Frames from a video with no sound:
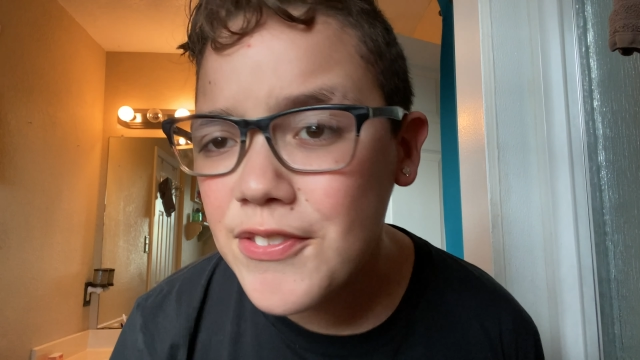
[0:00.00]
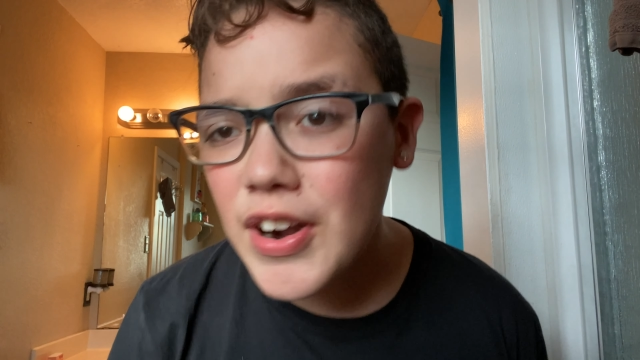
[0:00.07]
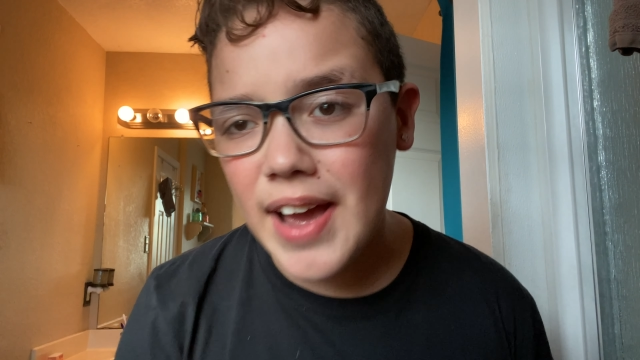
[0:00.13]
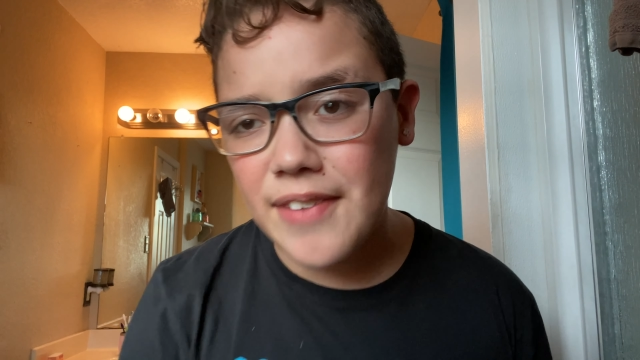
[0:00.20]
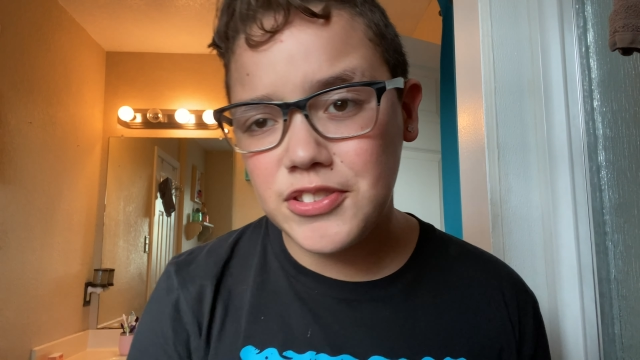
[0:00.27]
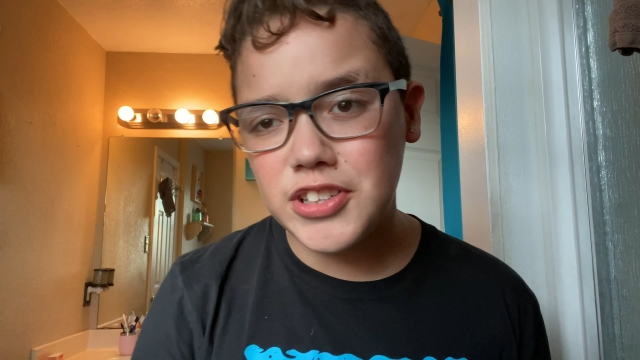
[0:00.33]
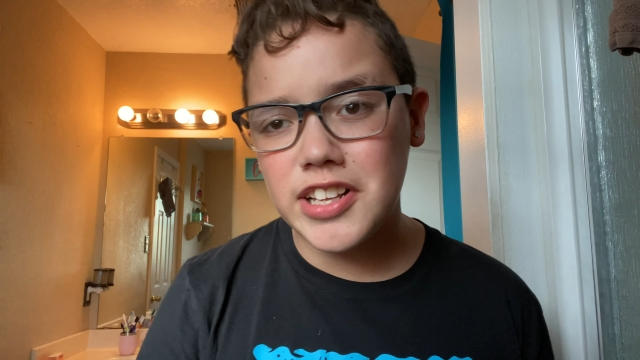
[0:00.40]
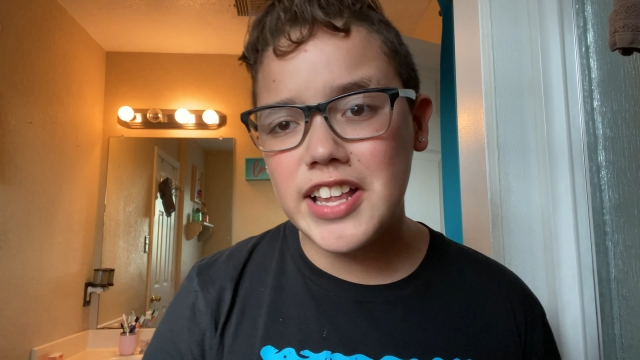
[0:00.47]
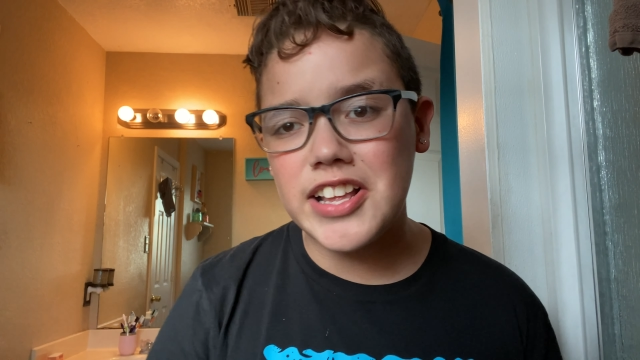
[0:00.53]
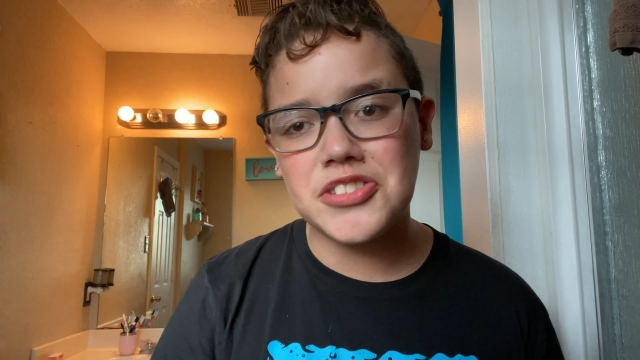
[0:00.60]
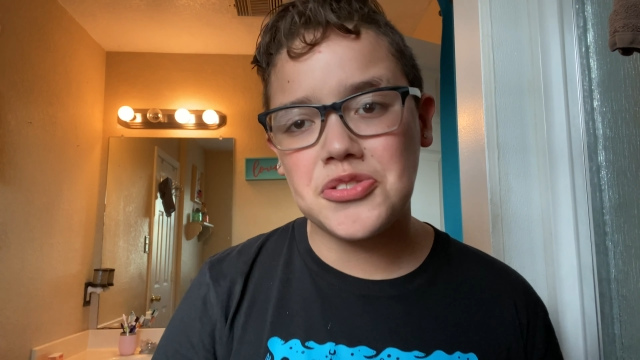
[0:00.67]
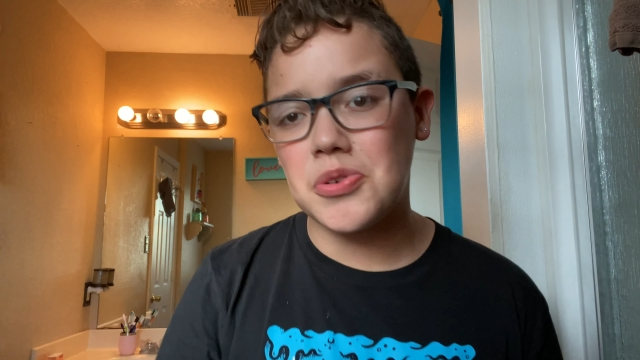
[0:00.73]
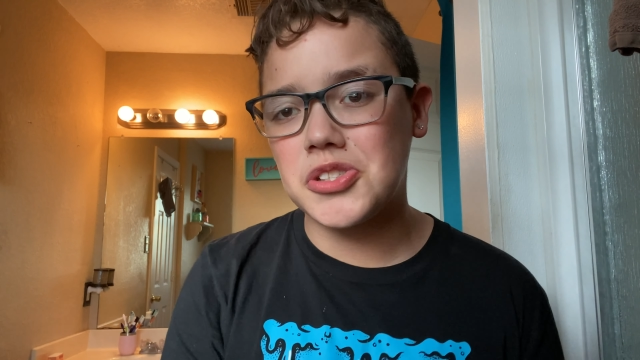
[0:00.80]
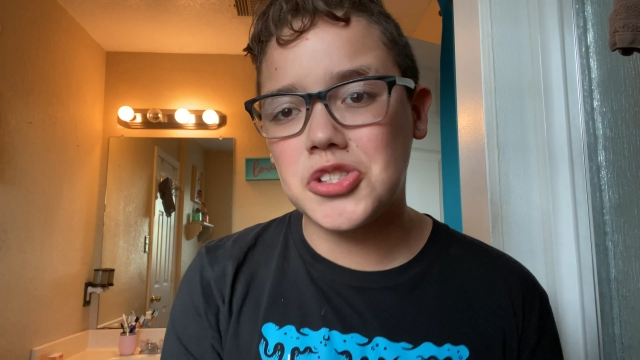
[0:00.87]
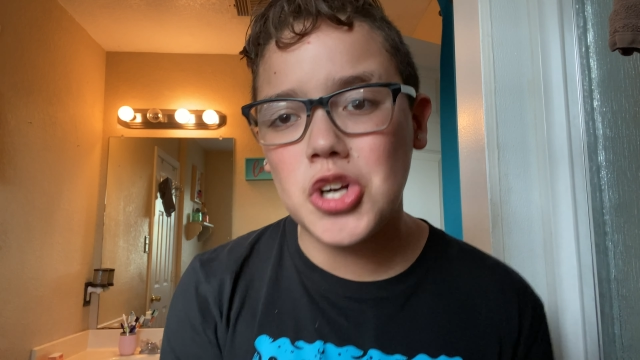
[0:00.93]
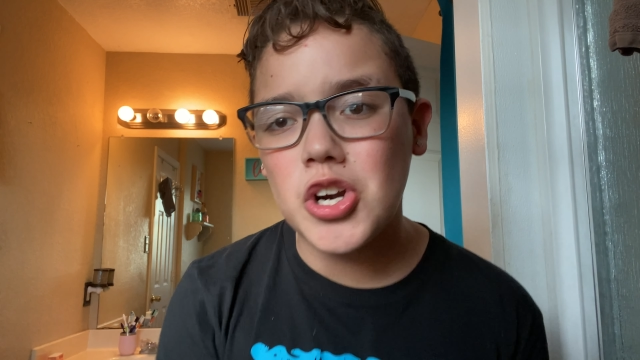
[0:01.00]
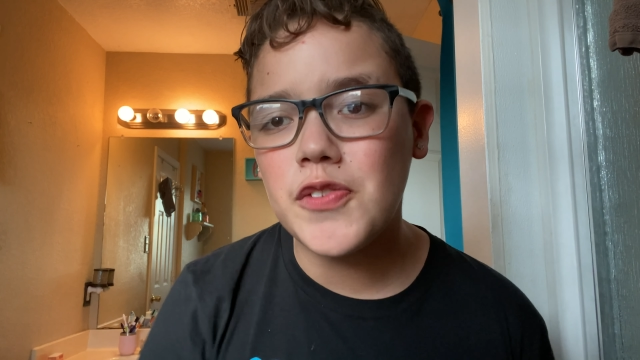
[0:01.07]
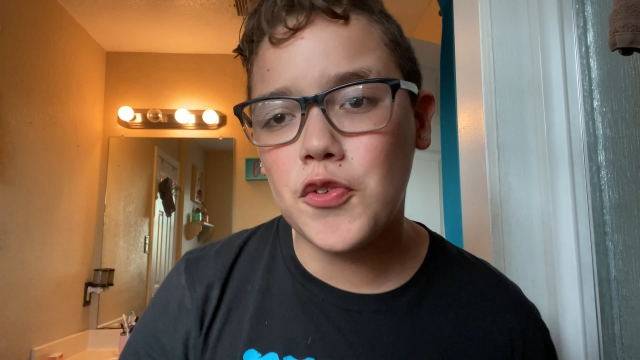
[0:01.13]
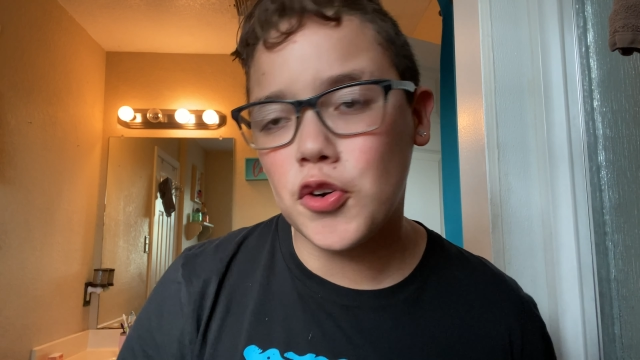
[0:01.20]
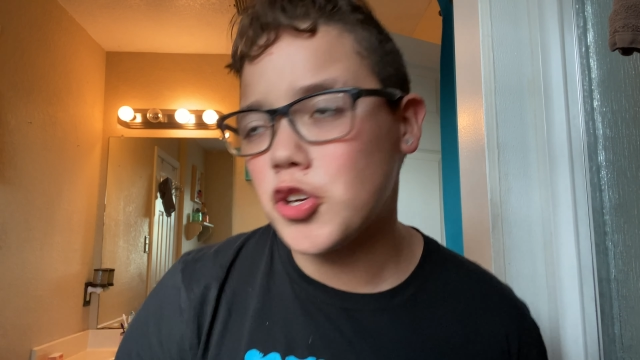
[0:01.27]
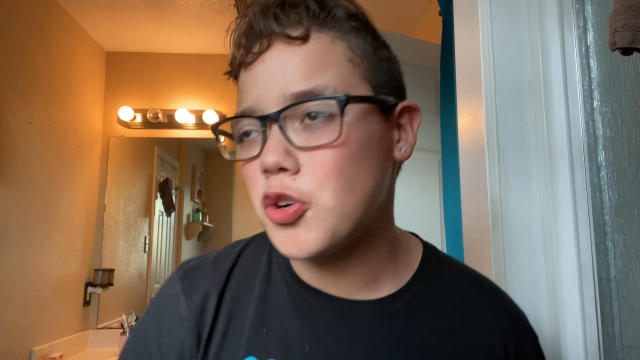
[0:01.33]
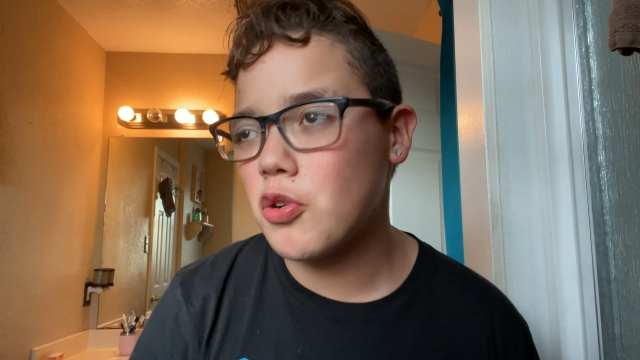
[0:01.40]
have done that to his
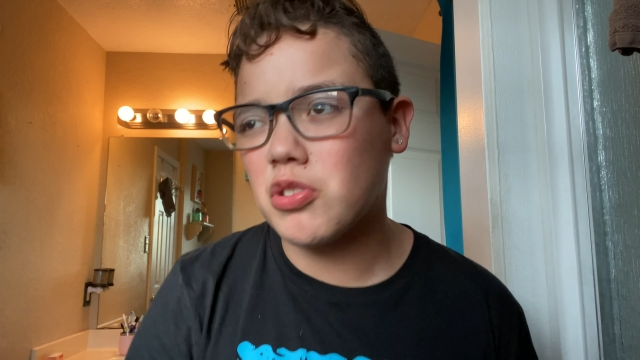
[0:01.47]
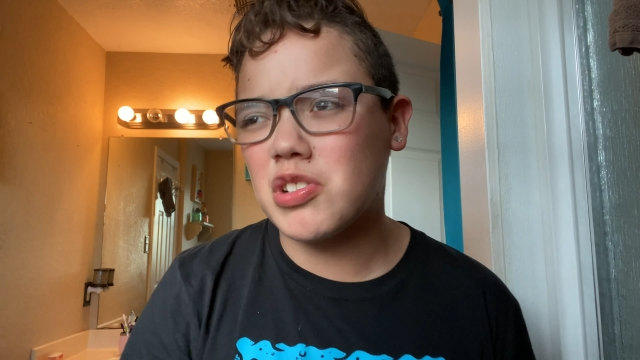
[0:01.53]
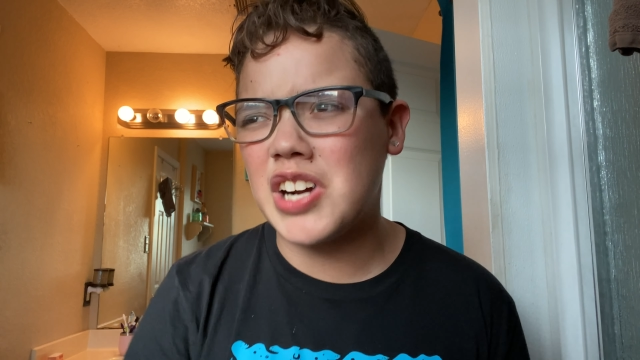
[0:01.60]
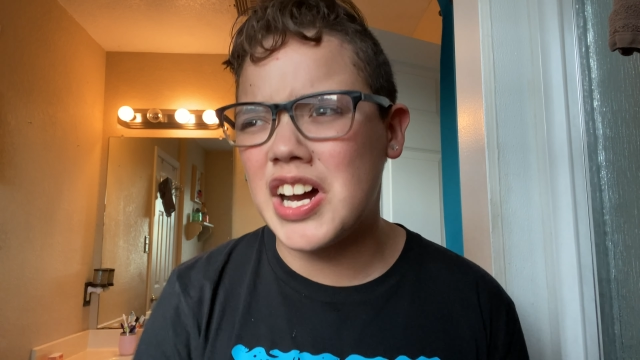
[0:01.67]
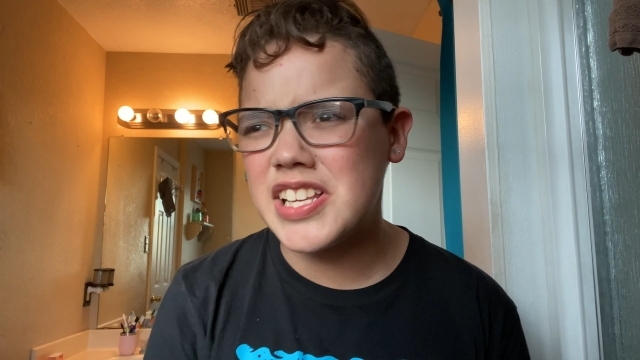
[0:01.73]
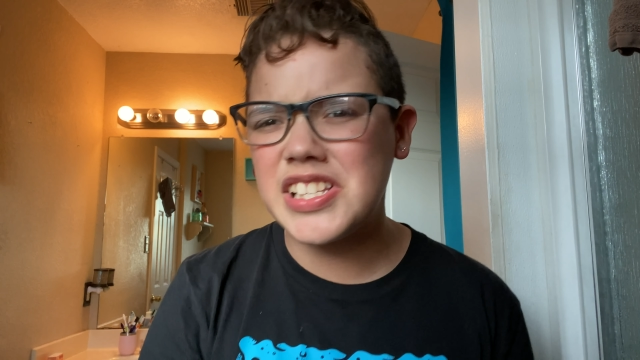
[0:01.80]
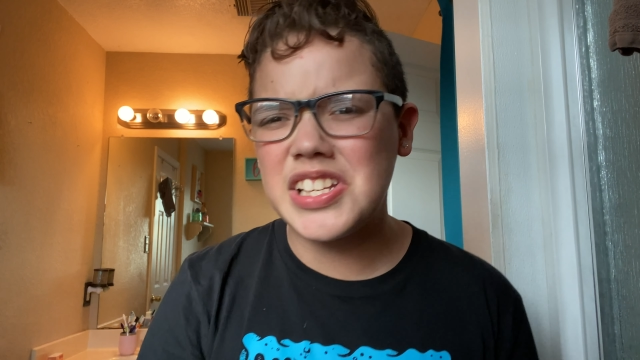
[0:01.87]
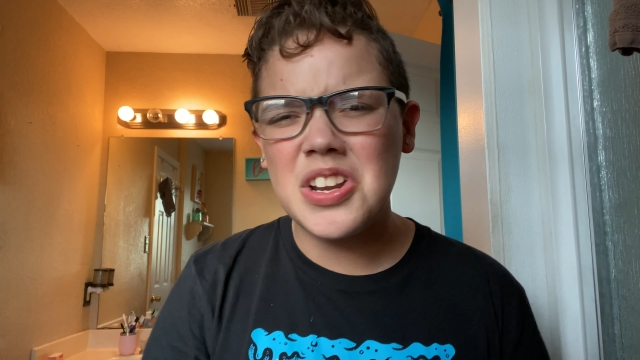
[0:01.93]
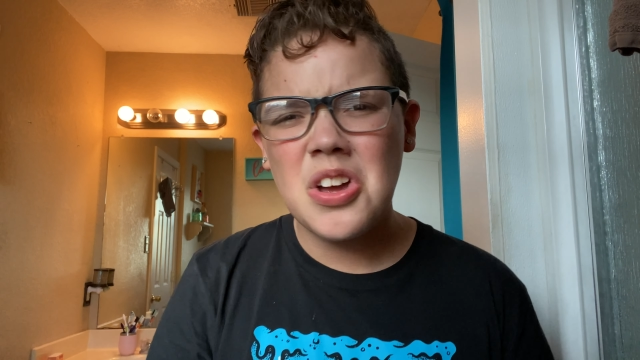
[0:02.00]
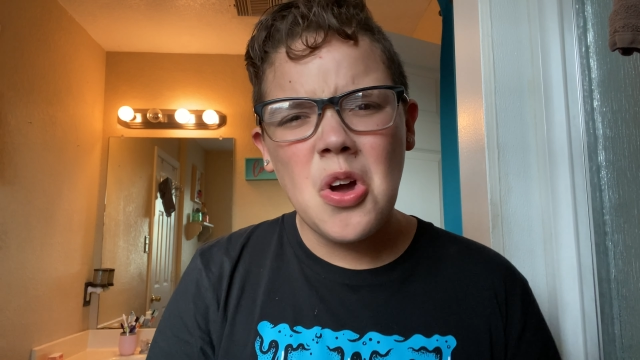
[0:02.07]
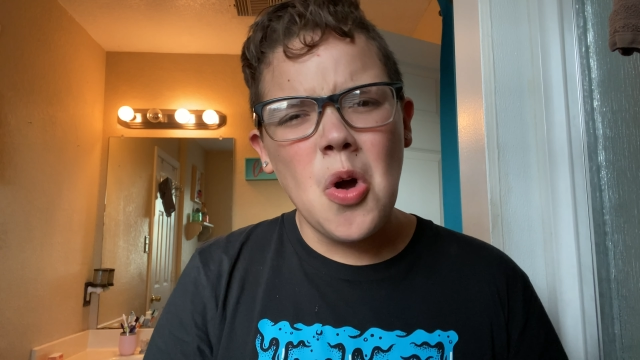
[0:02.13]
34-year-old cousin.